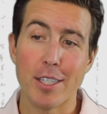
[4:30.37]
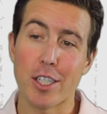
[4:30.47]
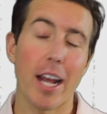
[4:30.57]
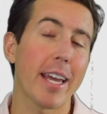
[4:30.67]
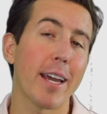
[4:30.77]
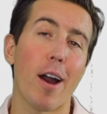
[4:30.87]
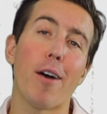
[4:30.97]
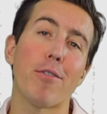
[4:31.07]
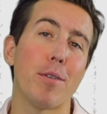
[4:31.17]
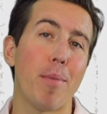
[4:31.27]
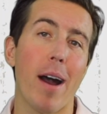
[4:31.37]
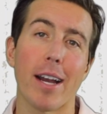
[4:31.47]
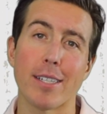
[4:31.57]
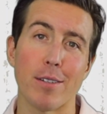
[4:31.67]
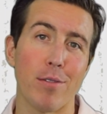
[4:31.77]
checking off the
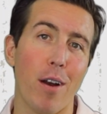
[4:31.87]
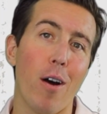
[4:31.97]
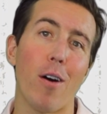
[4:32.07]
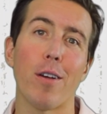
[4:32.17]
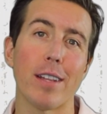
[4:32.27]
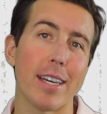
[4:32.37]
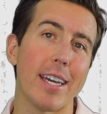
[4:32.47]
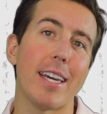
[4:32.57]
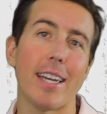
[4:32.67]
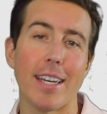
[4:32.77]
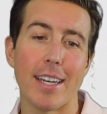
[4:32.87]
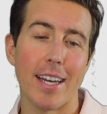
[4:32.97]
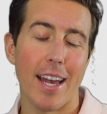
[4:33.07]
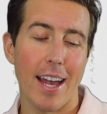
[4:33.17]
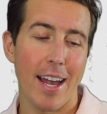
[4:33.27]
box of all the key